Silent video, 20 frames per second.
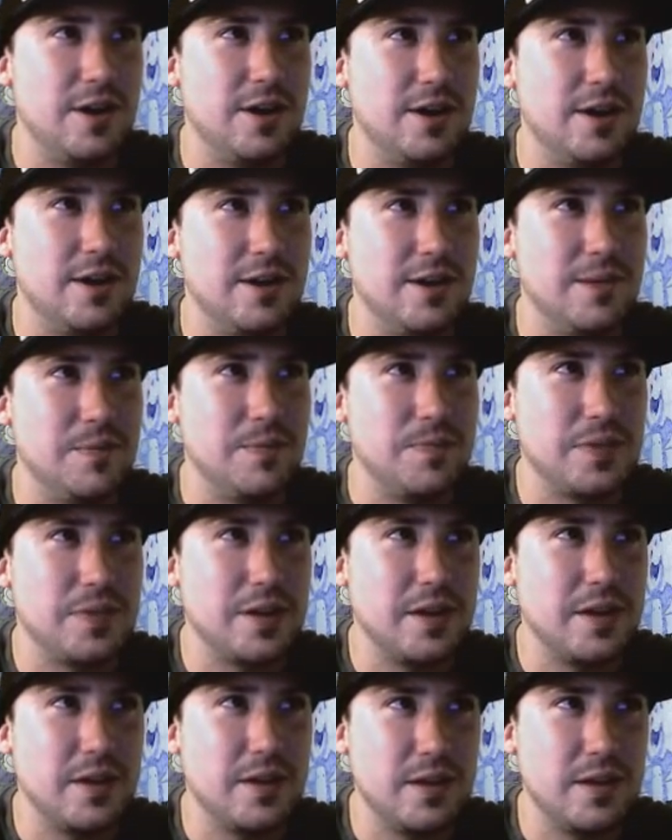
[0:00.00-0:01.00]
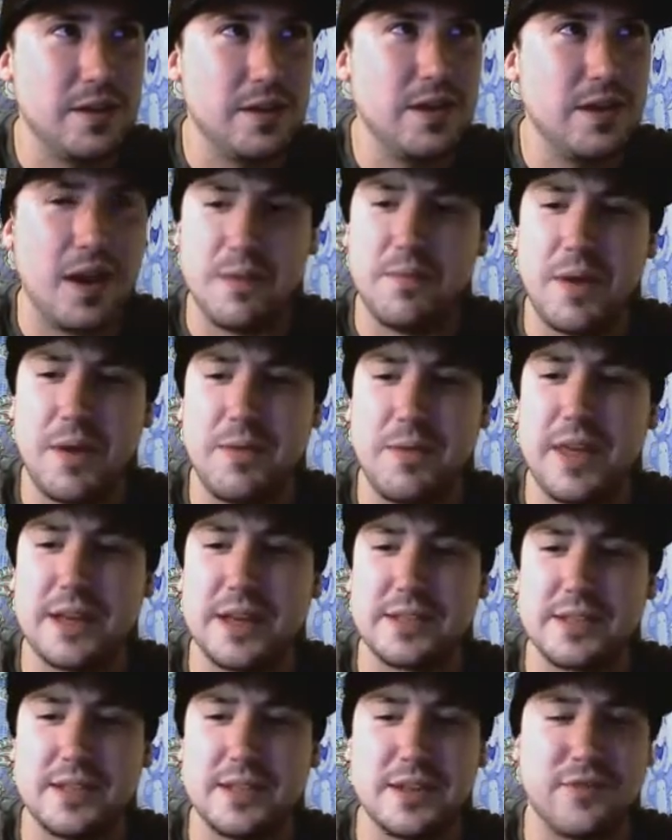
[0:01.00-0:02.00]
Yeah,
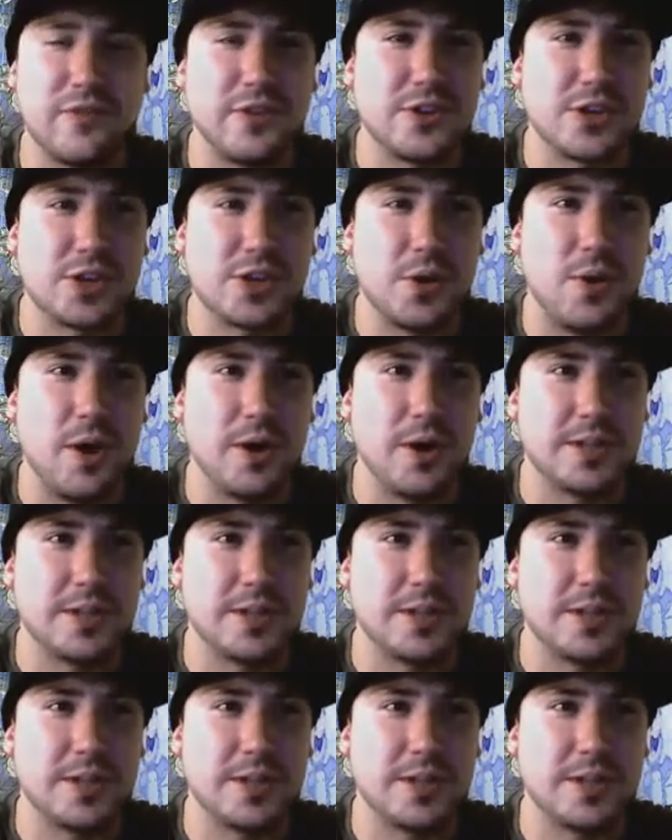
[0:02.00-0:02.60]
maybe that's a different show